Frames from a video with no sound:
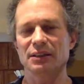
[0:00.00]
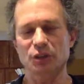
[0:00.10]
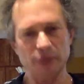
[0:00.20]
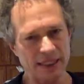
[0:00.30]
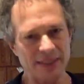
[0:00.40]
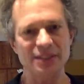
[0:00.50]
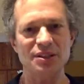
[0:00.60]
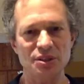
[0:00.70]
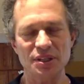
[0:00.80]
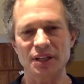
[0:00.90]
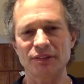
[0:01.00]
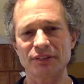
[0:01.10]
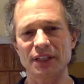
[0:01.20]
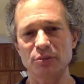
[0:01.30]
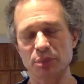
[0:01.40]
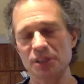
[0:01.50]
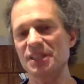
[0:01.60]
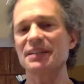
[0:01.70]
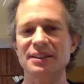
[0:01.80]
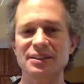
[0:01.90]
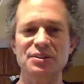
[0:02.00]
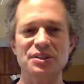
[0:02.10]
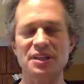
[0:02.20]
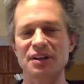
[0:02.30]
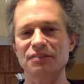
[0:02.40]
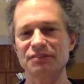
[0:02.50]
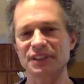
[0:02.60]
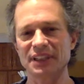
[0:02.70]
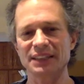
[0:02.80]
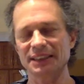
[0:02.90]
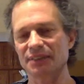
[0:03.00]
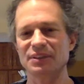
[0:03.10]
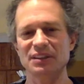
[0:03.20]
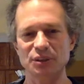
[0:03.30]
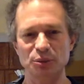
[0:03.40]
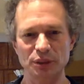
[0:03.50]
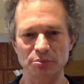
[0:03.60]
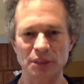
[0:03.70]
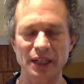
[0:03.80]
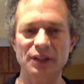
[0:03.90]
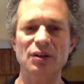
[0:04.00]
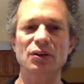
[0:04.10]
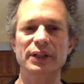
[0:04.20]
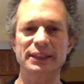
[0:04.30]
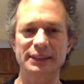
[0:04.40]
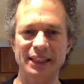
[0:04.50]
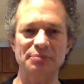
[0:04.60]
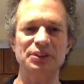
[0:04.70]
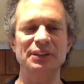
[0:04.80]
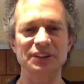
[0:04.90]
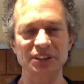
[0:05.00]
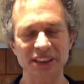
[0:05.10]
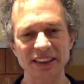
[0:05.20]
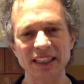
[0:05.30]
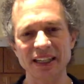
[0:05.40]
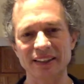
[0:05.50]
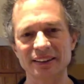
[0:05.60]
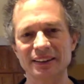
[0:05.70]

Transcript: creating yourself, presenting yourself, and that's something to admire or accept or understand,